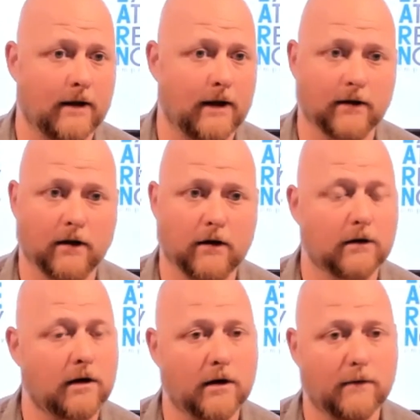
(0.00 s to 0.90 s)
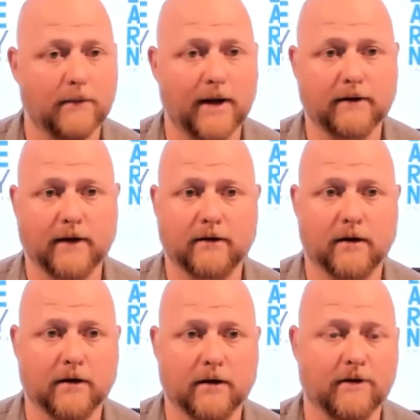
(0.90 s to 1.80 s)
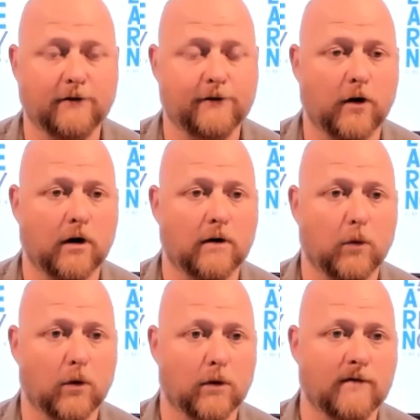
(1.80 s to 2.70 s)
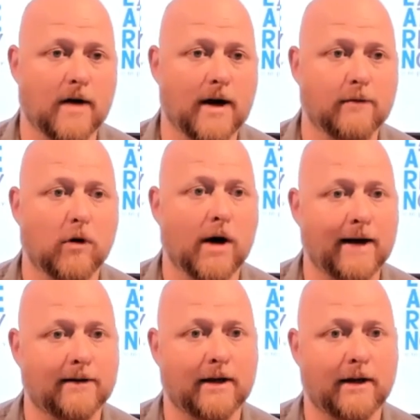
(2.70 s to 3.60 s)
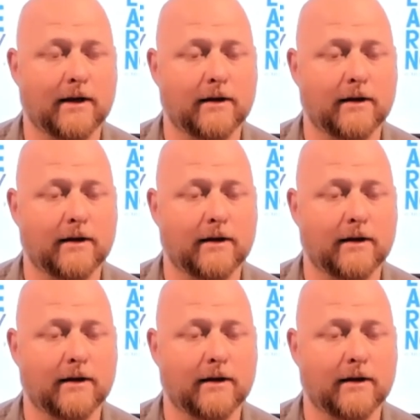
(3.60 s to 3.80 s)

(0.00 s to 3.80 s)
at long term, that's going to be a far more valuable asset